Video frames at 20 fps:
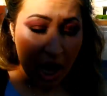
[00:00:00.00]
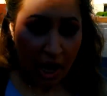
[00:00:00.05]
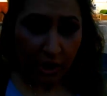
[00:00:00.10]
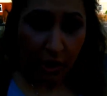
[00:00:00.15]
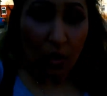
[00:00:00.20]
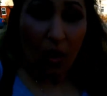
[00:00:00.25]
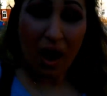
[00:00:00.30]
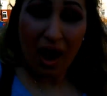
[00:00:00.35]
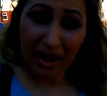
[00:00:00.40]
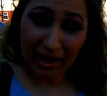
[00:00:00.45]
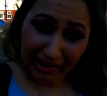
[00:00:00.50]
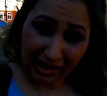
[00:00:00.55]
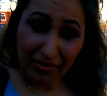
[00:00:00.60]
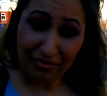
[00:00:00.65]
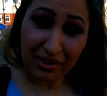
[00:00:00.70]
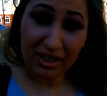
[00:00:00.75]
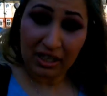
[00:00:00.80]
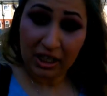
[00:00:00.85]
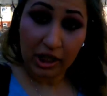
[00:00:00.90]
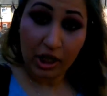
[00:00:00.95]
you are
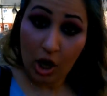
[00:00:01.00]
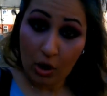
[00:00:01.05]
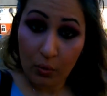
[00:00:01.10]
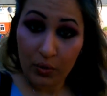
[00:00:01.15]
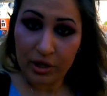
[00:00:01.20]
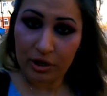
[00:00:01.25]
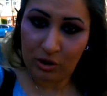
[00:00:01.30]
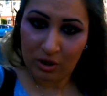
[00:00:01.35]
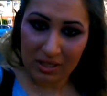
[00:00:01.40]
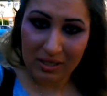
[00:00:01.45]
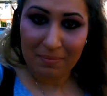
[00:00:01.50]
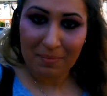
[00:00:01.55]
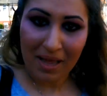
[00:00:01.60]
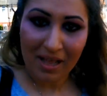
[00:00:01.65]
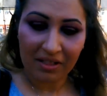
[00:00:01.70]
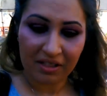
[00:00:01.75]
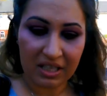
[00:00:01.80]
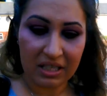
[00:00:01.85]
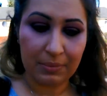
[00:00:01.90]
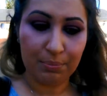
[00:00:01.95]
definitely going to
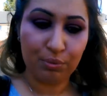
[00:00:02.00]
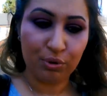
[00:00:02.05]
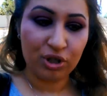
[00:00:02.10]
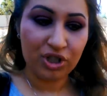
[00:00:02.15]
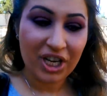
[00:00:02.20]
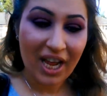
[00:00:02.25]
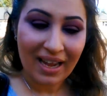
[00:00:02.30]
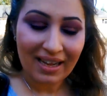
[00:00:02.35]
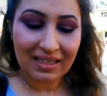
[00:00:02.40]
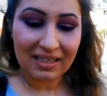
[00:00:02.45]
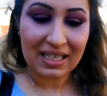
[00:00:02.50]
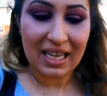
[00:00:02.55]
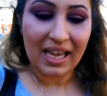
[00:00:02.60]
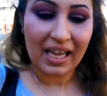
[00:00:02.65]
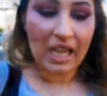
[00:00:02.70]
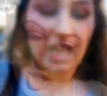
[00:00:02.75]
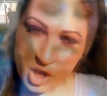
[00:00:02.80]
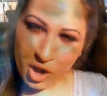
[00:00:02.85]
smell this projecting.